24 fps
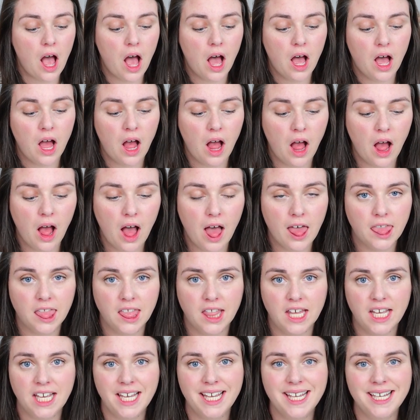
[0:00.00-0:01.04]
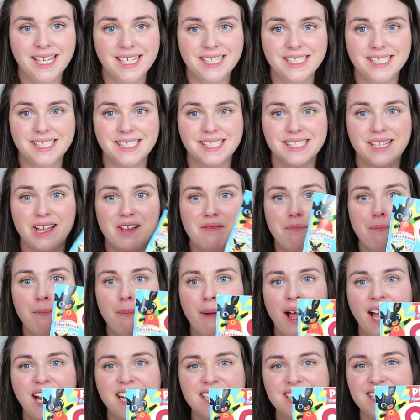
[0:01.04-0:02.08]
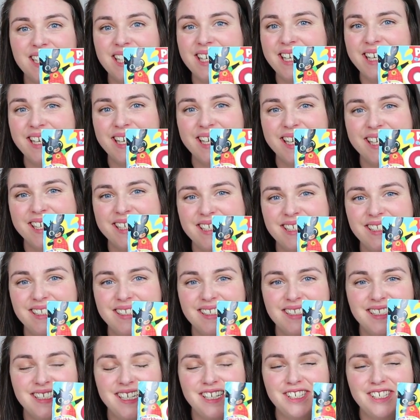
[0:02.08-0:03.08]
are these magazines.